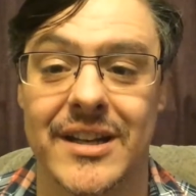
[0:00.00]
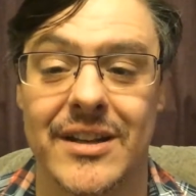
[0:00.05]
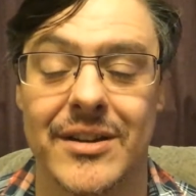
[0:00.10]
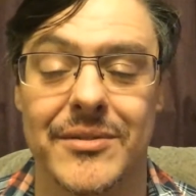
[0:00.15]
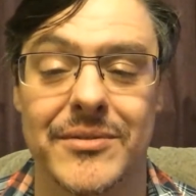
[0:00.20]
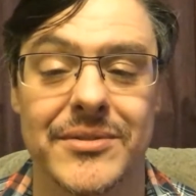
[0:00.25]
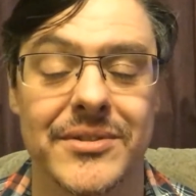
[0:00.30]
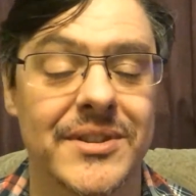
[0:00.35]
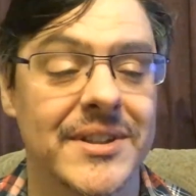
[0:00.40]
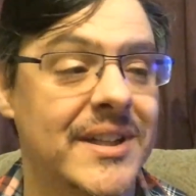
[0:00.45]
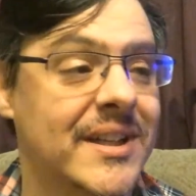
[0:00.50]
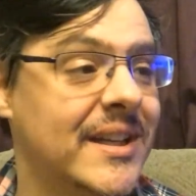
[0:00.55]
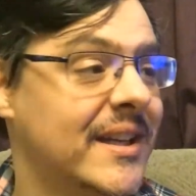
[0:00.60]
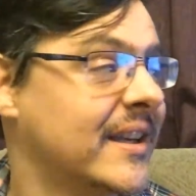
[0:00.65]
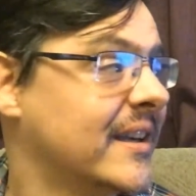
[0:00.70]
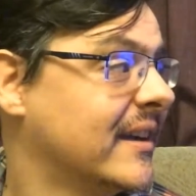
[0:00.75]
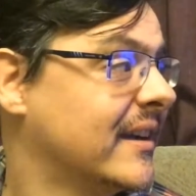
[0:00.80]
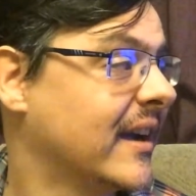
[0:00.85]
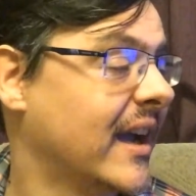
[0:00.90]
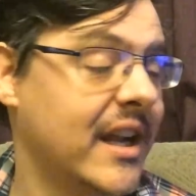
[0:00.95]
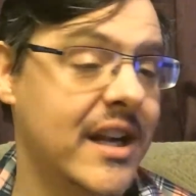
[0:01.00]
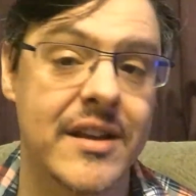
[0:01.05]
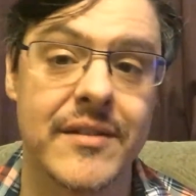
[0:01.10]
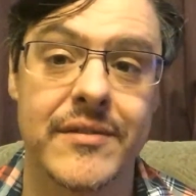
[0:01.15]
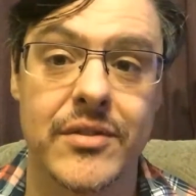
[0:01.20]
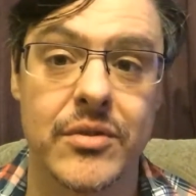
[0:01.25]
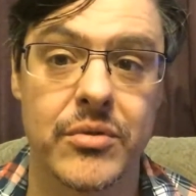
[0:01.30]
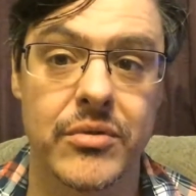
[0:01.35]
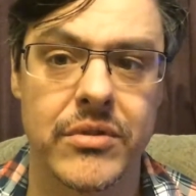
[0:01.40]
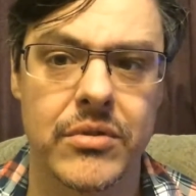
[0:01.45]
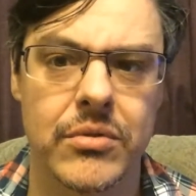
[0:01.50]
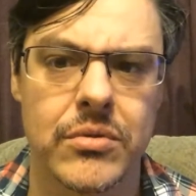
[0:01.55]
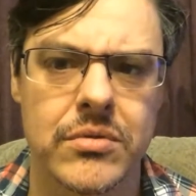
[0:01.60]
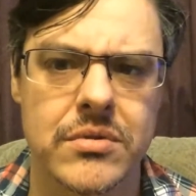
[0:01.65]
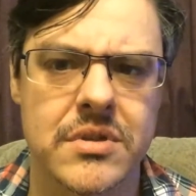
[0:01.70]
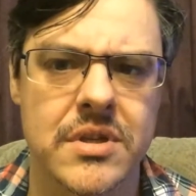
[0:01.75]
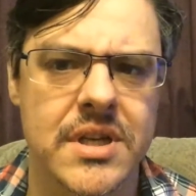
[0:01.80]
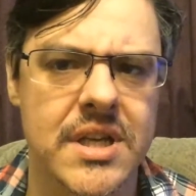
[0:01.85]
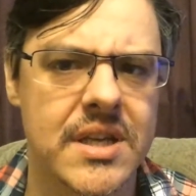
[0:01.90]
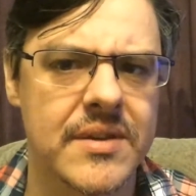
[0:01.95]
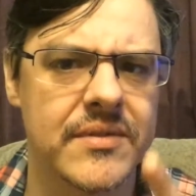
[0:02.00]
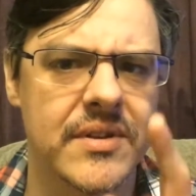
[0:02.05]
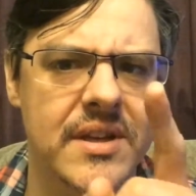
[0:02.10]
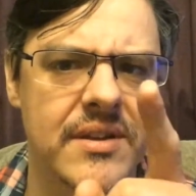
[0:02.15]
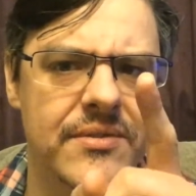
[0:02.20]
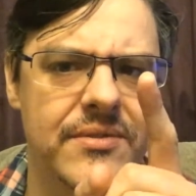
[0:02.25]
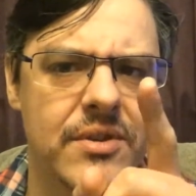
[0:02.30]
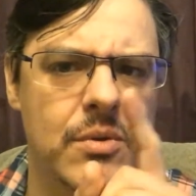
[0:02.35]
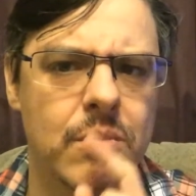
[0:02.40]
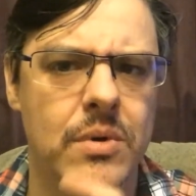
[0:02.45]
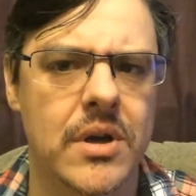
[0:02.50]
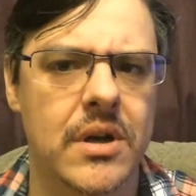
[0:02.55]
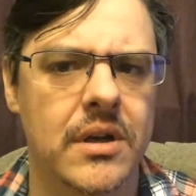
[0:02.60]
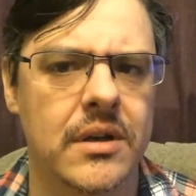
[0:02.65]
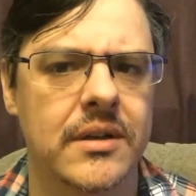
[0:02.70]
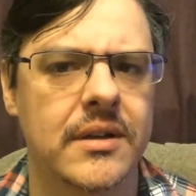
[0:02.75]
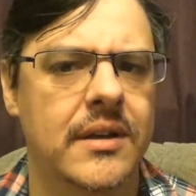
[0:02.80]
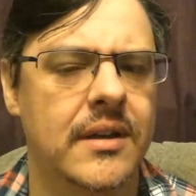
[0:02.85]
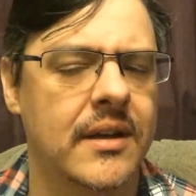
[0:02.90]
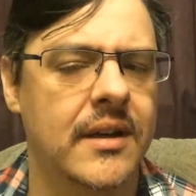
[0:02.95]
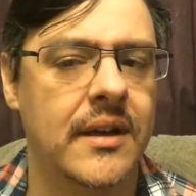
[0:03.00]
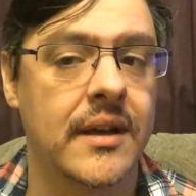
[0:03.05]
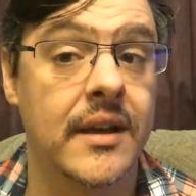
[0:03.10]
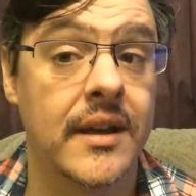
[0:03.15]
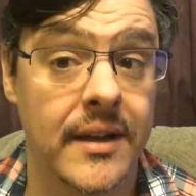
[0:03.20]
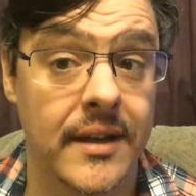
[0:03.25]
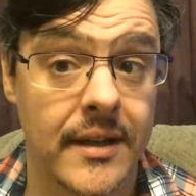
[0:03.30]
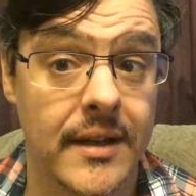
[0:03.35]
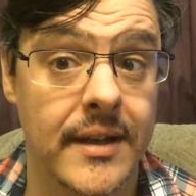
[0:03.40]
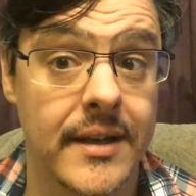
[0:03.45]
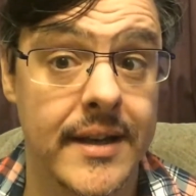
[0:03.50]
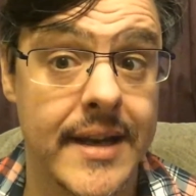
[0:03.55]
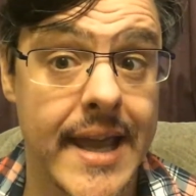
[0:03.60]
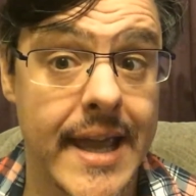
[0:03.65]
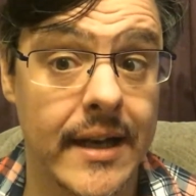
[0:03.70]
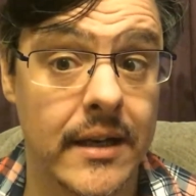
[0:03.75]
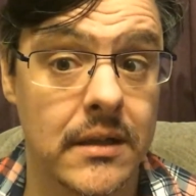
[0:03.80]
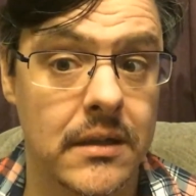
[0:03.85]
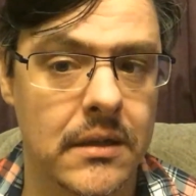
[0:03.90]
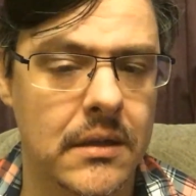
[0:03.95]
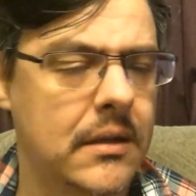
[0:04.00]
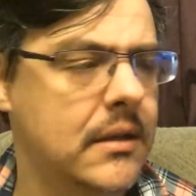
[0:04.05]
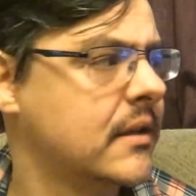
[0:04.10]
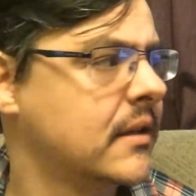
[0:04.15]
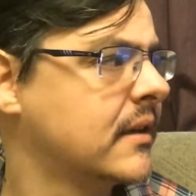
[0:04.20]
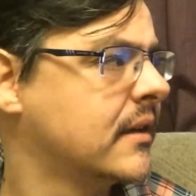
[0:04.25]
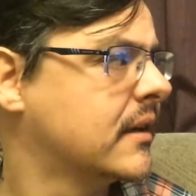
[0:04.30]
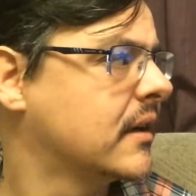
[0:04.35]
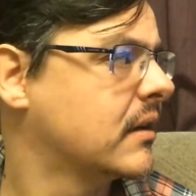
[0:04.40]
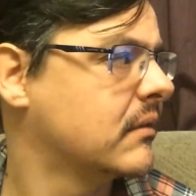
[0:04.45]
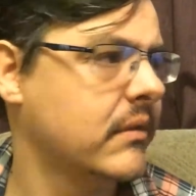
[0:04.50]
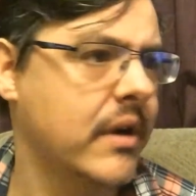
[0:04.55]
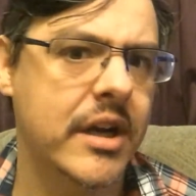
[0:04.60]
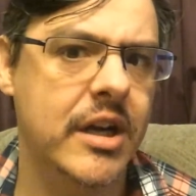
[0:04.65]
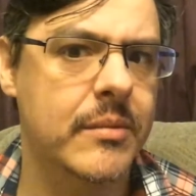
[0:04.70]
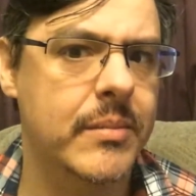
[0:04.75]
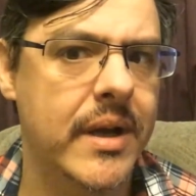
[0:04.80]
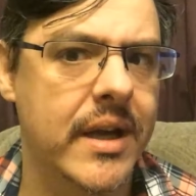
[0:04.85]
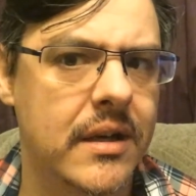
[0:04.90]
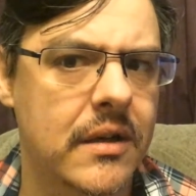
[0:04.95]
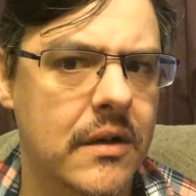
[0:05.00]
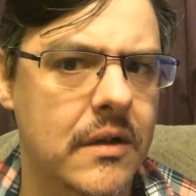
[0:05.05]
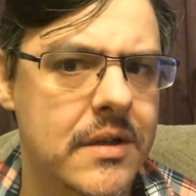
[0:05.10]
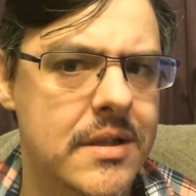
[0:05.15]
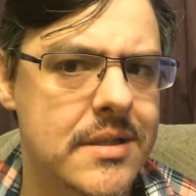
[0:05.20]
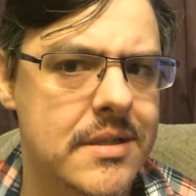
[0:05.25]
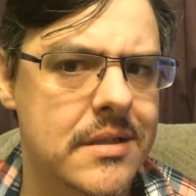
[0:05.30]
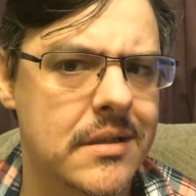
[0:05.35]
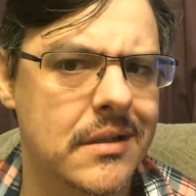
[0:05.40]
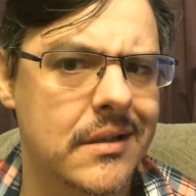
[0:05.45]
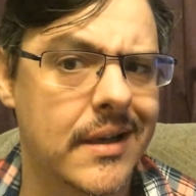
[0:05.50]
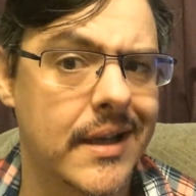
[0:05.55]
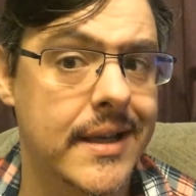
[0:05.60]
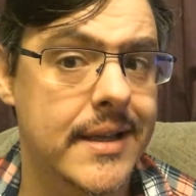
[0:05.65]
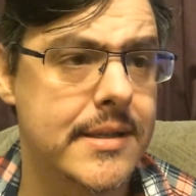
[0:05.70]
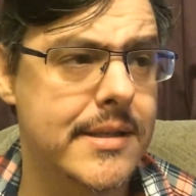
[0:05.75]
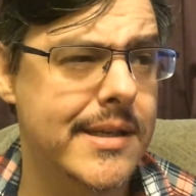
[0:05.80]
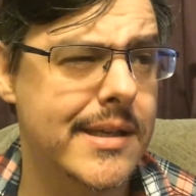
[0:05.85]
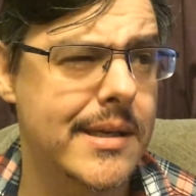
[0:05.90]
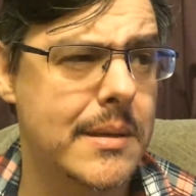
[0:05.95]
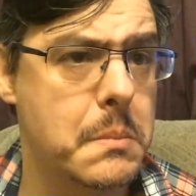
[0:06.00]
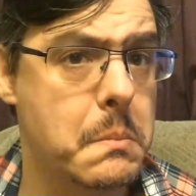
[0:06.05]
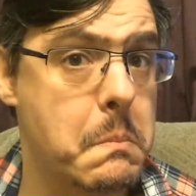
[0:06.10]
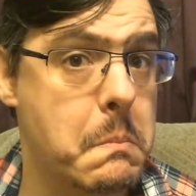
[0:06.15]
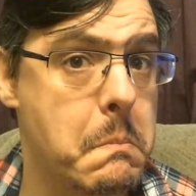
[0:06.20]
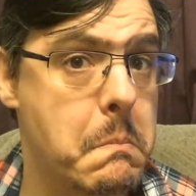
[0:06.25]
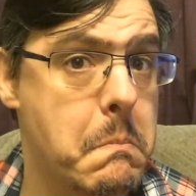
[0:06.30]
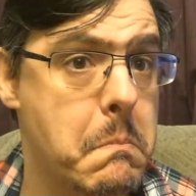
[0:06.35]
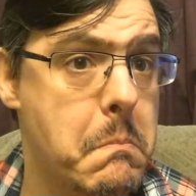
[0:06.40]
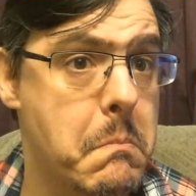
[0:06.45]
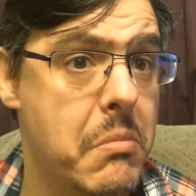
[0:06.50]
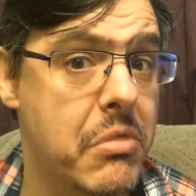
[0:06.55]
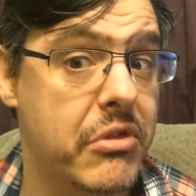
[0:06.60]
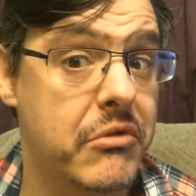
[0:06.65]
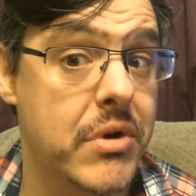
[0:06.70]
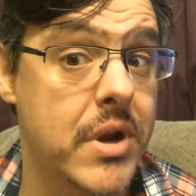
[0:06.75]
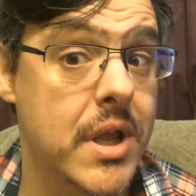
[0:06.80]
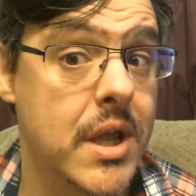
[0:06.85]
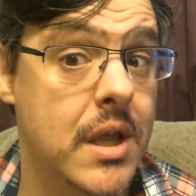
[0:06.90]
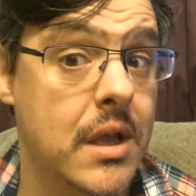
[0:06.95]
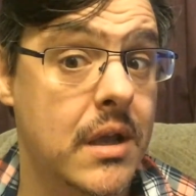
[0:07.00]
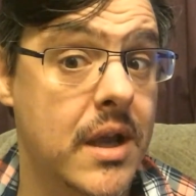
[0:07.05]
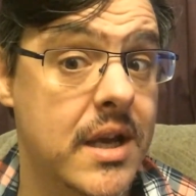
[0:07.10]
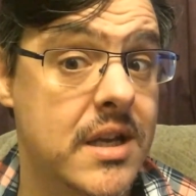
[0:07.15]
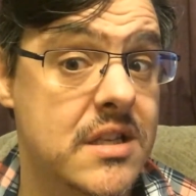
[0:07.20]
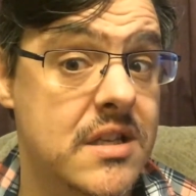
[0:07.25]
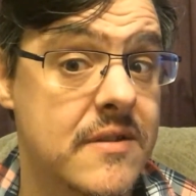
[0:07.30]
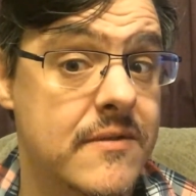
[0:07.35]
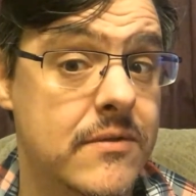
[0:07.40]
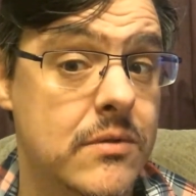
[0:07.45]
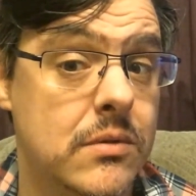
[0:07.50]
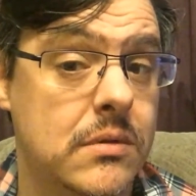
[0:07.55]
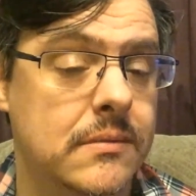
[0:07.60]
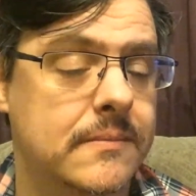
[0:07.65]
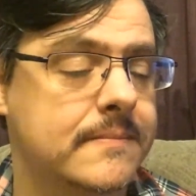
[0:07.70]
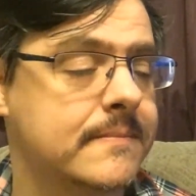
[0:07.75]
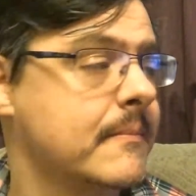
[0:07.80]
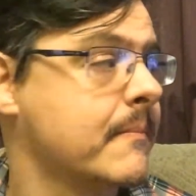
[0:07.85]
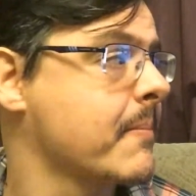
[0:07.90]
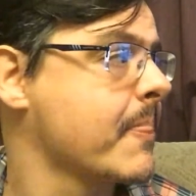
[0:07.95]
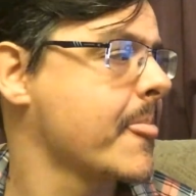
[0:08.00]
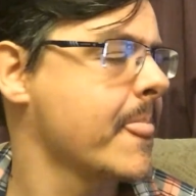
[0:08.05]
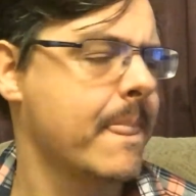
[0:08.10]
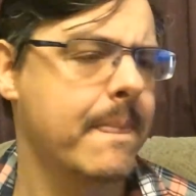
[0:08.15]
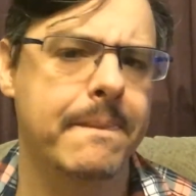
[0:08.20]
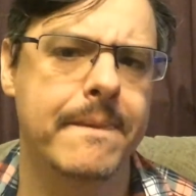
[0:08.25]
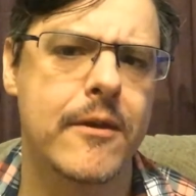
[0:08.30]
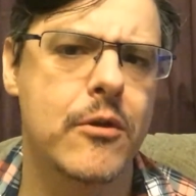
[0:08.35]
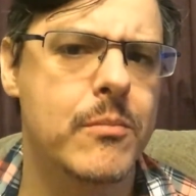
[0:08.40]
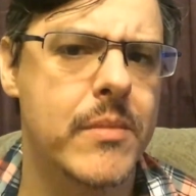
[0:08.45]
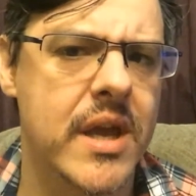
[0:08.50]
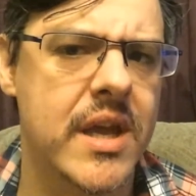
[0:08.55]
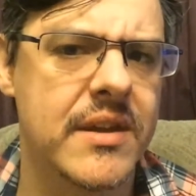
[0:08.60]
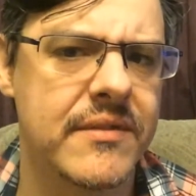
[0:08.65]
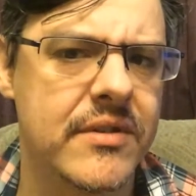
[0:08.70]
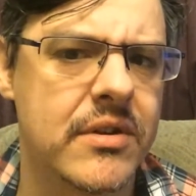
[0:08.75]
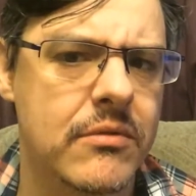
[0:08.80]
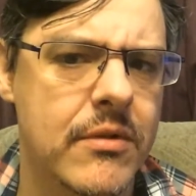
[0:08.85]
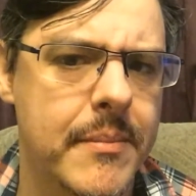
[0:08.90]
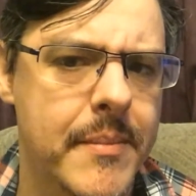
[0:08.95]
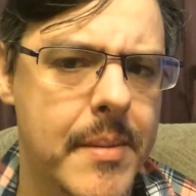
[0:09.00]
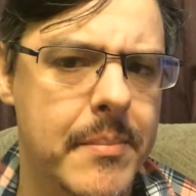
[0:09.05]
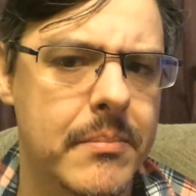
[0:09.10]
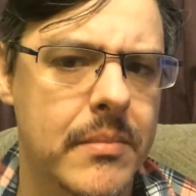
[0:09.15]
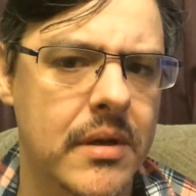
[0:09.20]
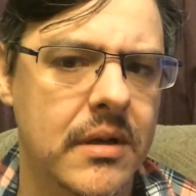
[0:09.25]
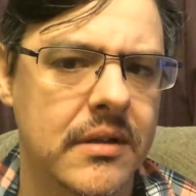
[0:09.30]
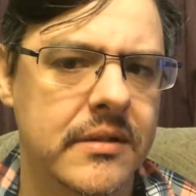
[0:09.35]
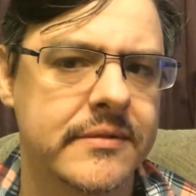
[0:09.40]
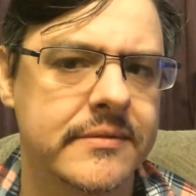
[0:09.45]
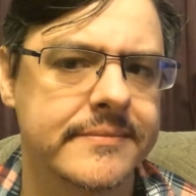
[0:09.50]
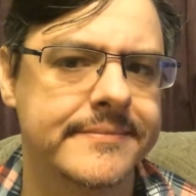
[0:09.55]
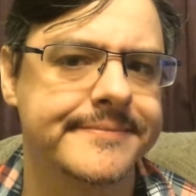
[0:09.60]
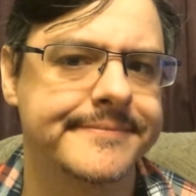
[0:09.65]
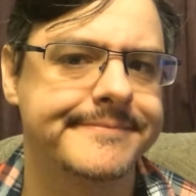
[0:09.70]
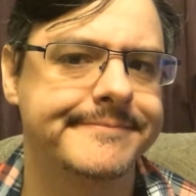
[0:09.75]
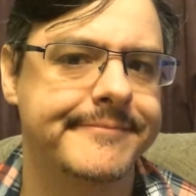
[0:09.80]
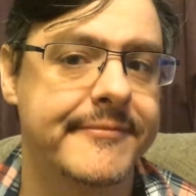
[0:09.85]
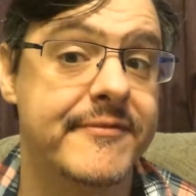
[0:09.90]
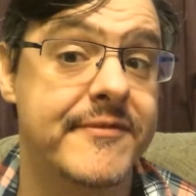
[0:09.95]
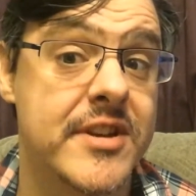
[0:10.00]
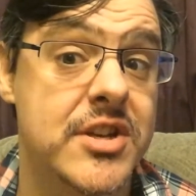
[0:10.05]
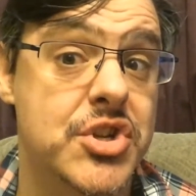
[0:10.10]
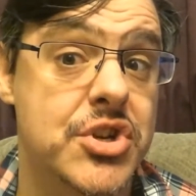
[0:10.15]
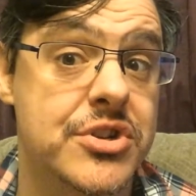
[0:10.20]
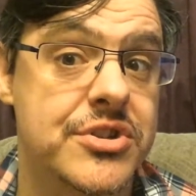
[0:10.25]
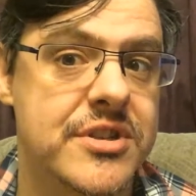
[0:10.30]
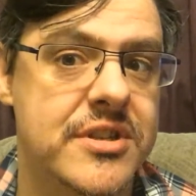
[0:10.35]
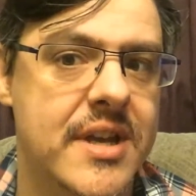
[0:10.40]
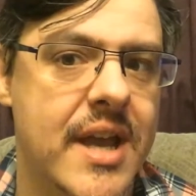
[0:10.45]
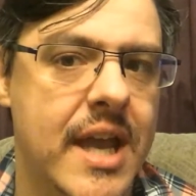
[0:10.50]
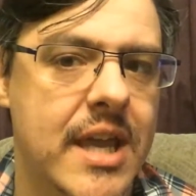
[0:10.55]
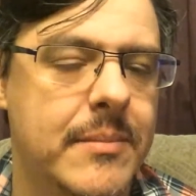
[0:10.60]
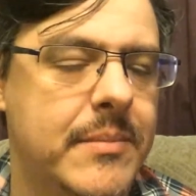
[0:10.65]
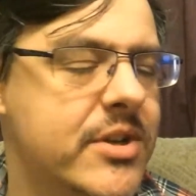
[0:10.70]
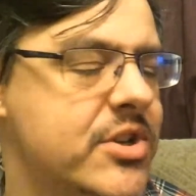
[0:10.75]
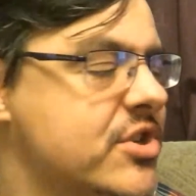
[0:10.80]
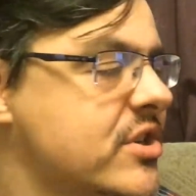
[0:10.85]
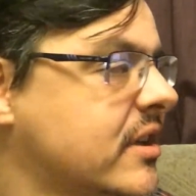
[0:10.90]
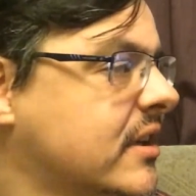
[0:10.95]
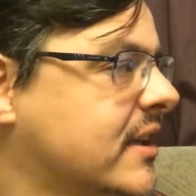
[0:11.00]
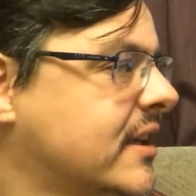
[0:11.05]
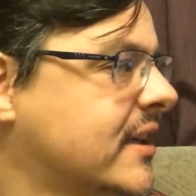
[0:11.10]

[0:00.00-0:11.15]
love any of your thoughts. And even if you were in Ellen around about 1983, 84, you may even remember Vicious Hamish.